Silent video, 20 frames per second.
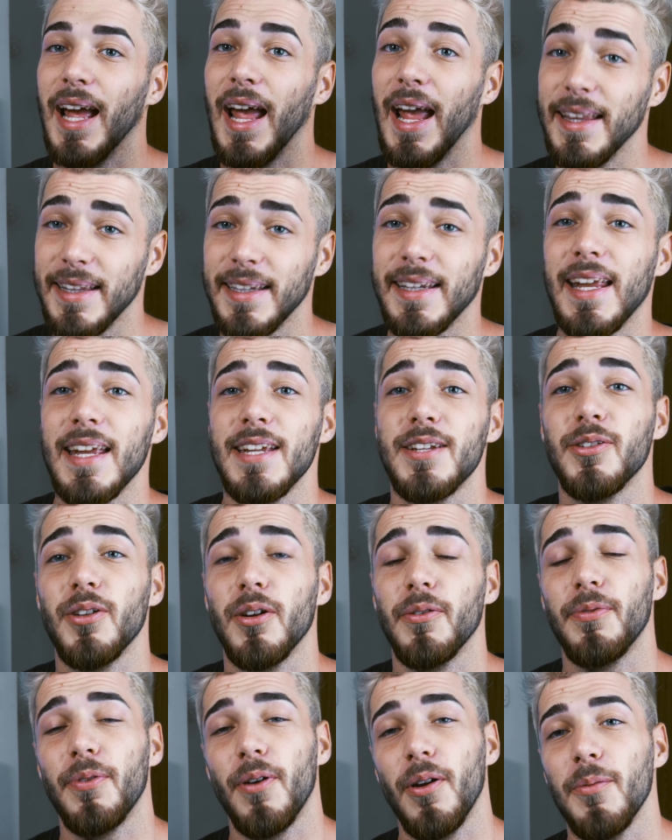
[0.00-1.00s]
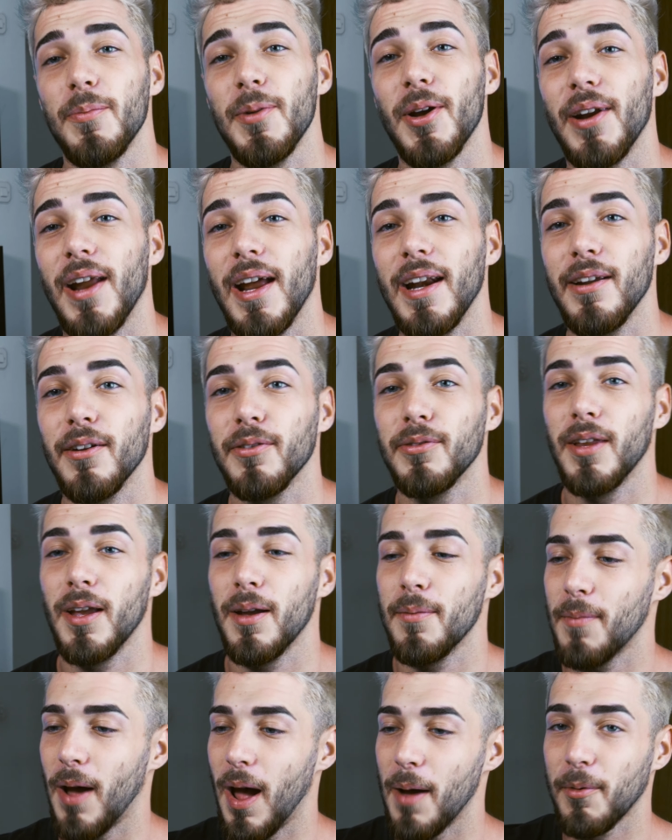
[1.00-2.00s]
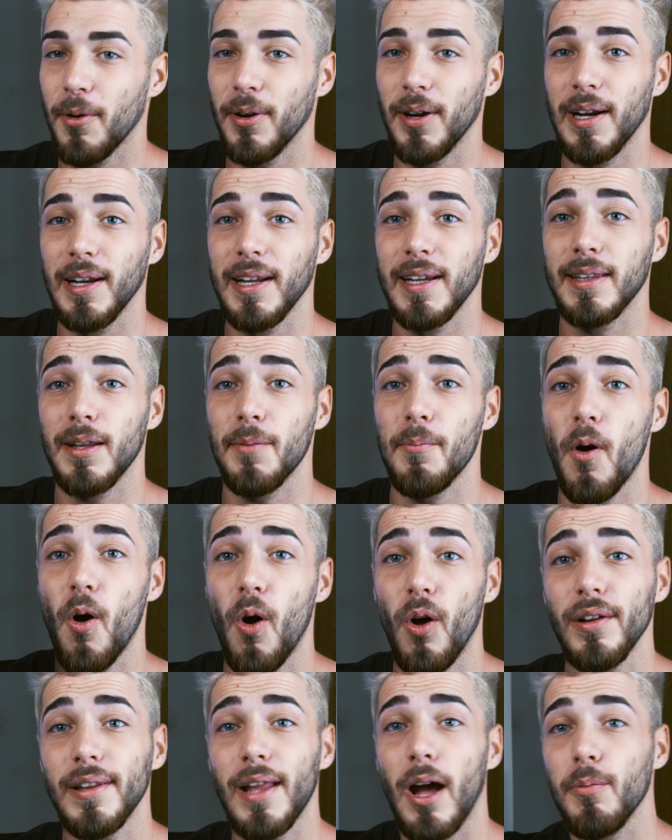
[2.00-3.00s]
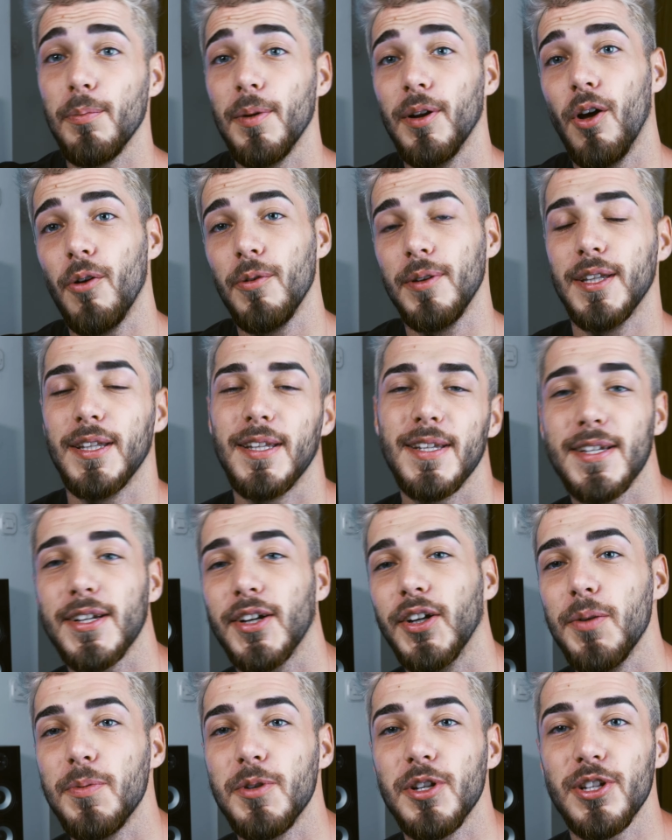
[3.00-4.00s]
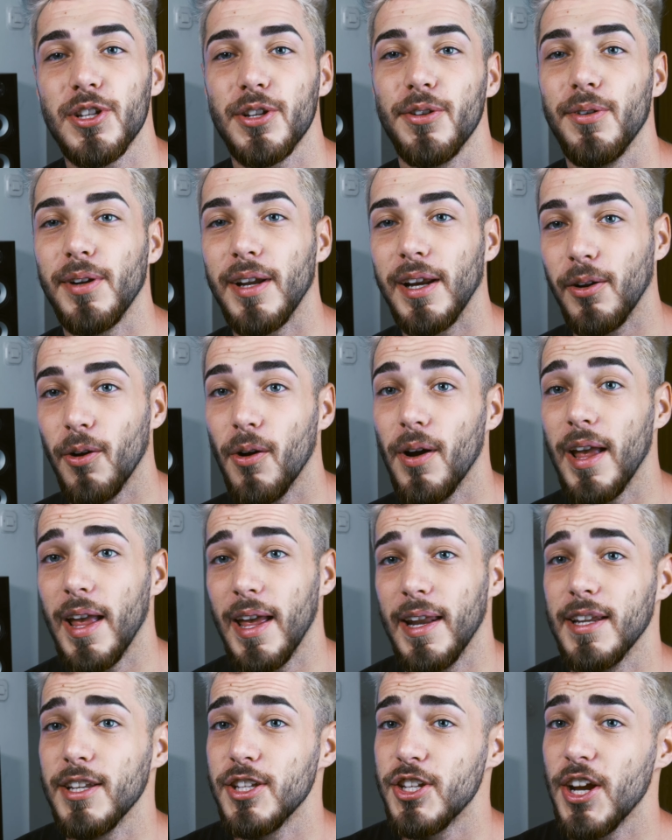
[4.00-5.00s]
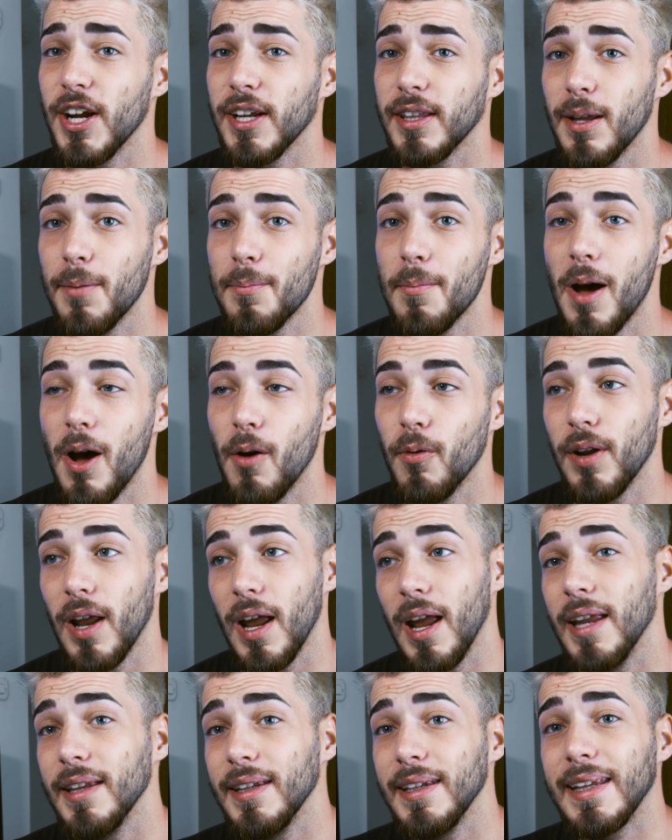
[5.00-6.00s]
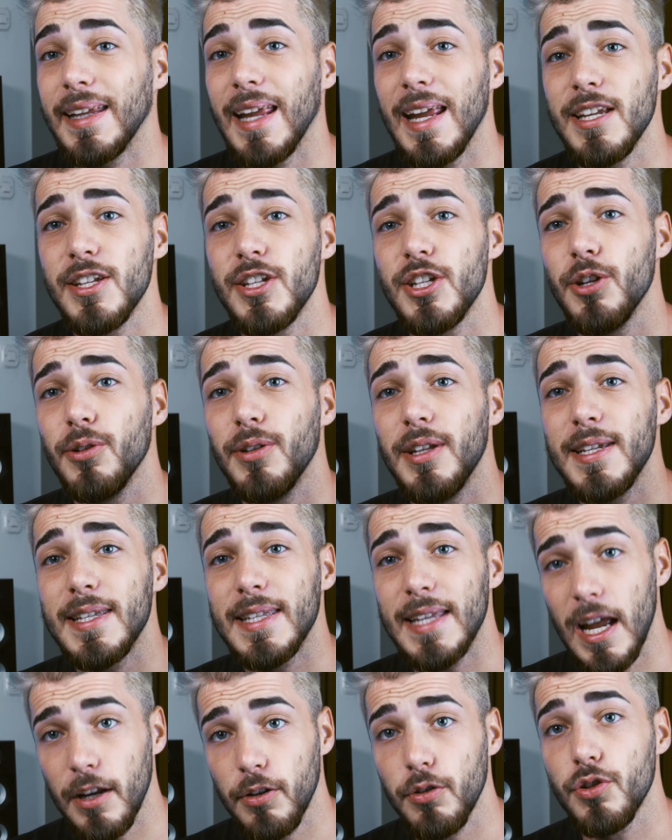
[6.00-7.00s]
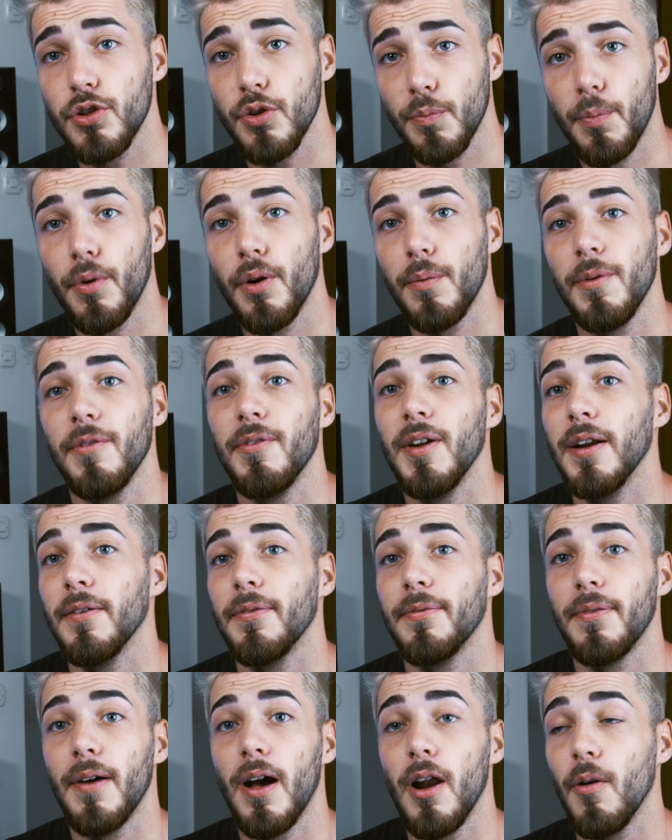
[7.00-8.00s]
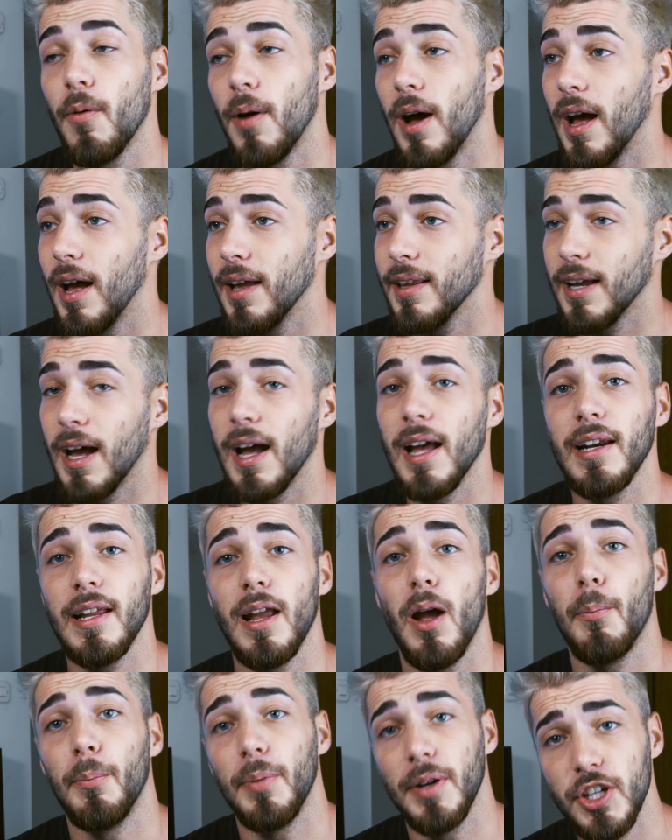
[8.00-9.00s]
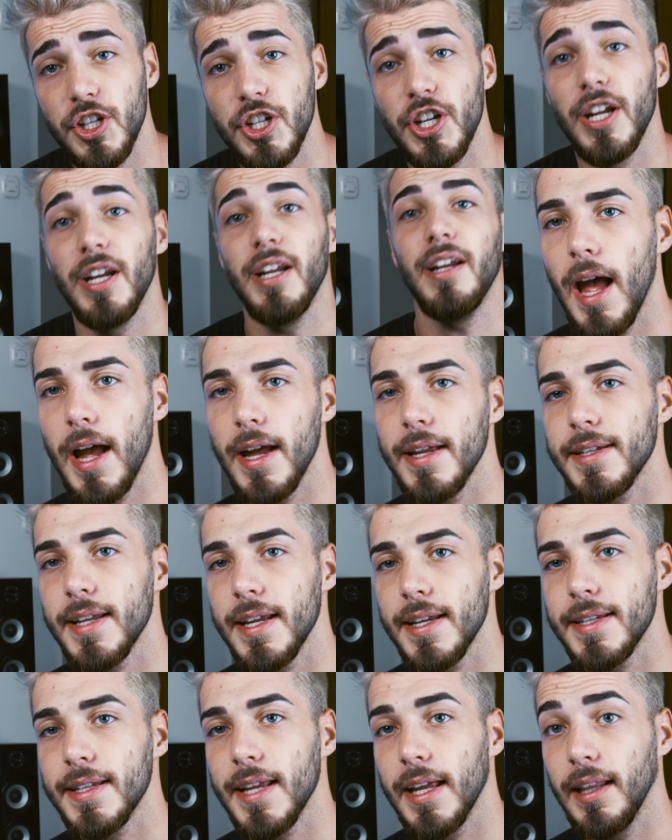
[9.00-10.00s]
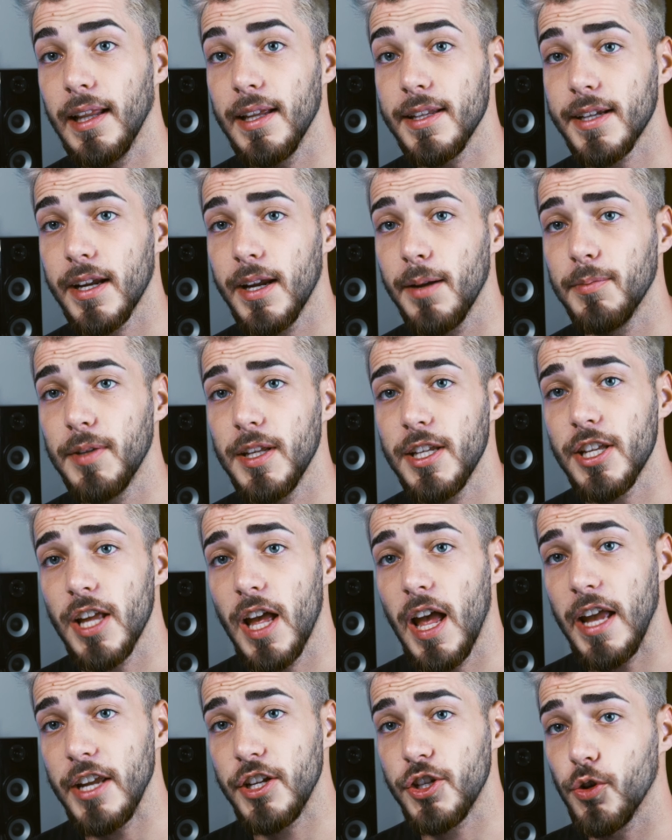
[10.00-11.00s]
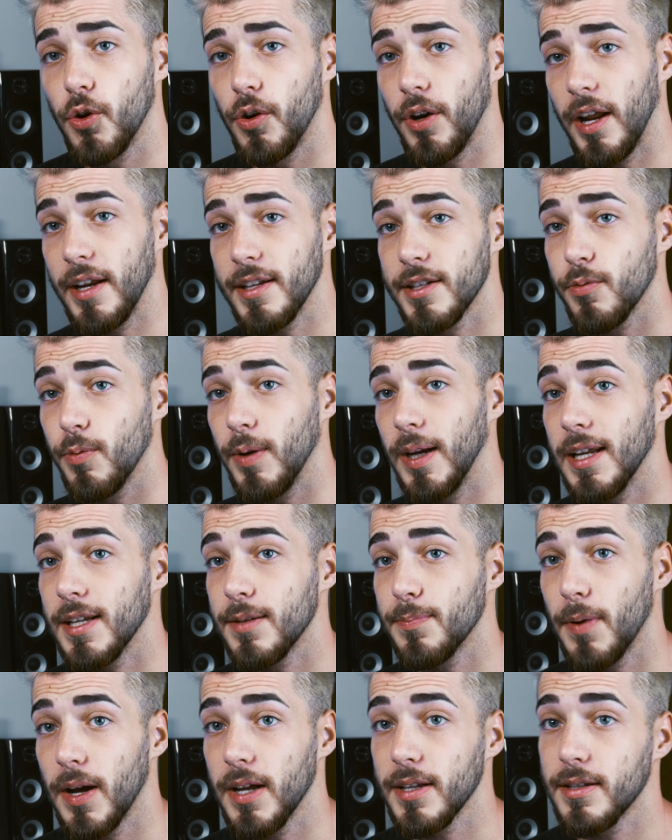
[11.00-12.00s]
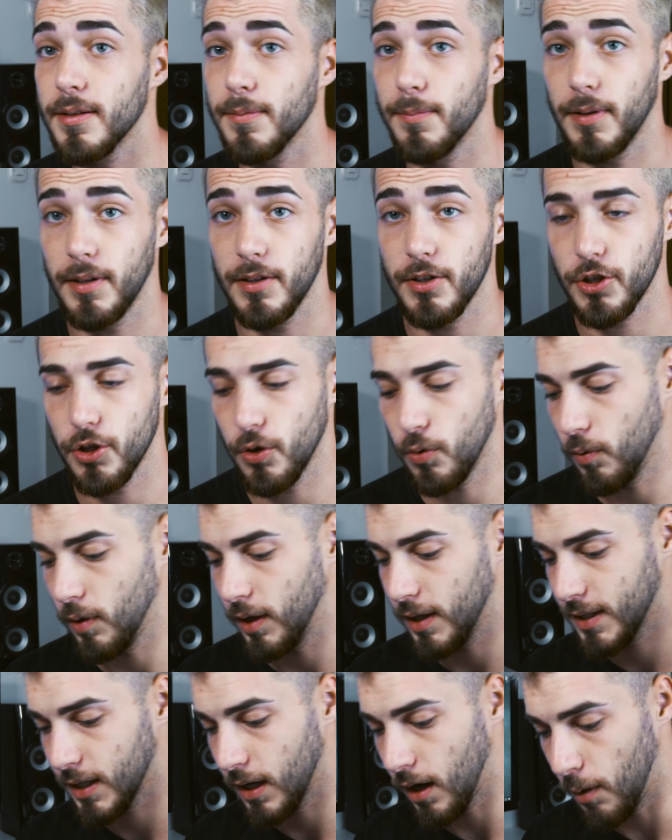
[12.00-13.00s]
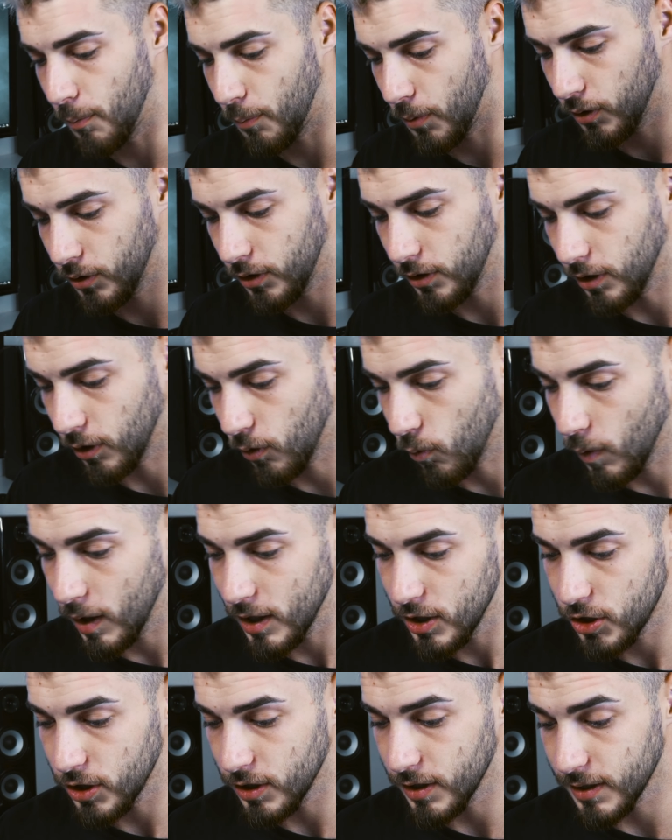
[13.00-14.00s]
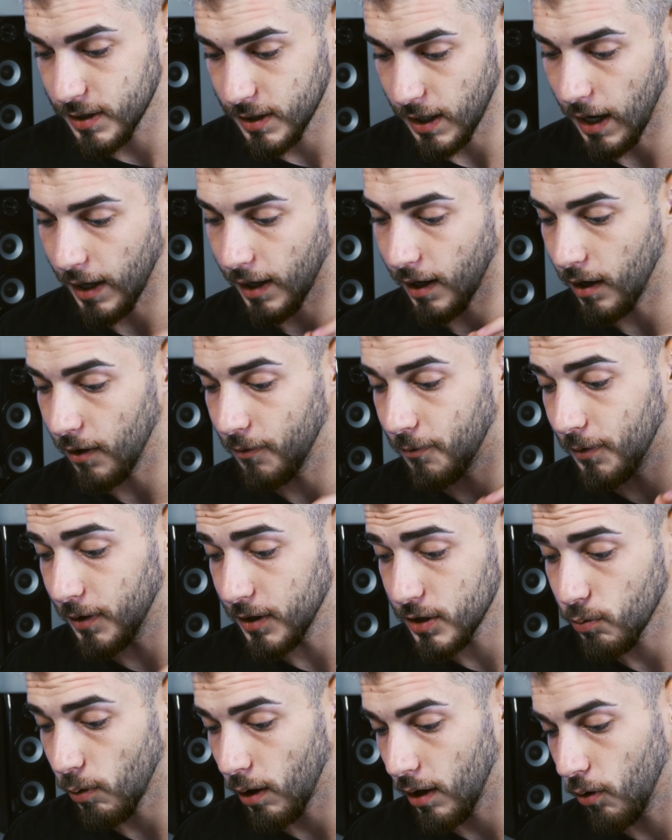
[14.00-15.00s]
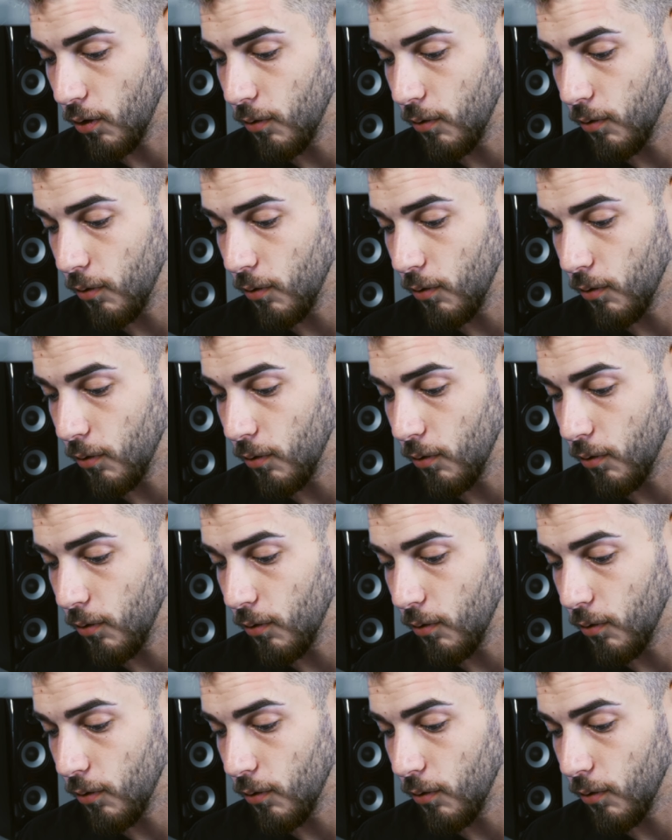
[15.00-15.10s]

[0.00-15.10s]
And in case you don't follow me on any of them, I'm gonna link them all down below in the description so you can go ahead and check them out. And in case you decide to support me with a follow, I highly appreciate it. As I said, let's keep this as short and sweet as possible. So let's hop on to the questions. I got a first one